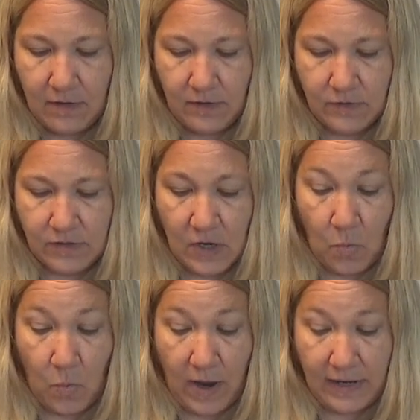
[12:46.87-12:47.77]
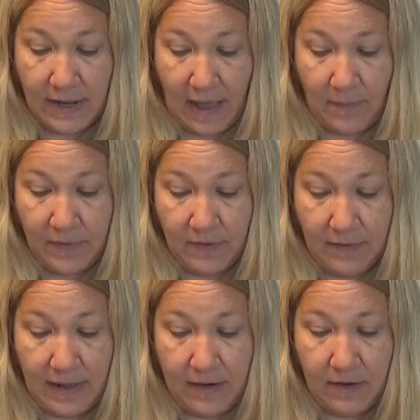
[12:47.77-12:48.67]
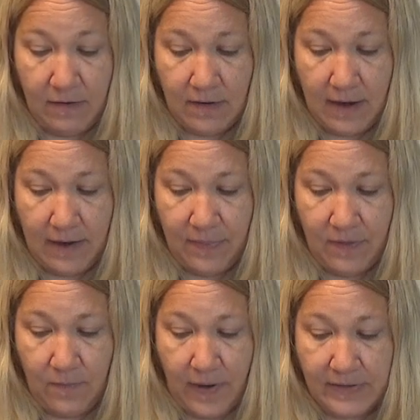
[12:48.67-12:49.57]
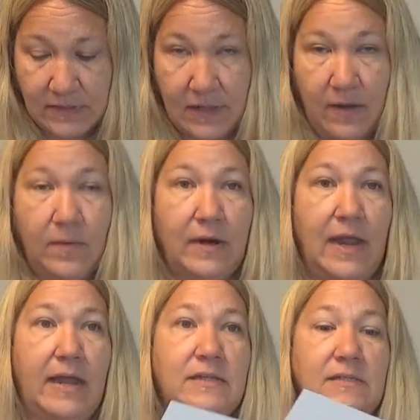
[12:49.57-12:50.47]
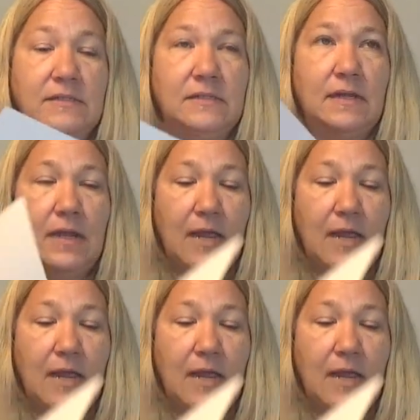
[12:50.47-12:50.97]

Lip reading: using one capital letter and the rest lowercase.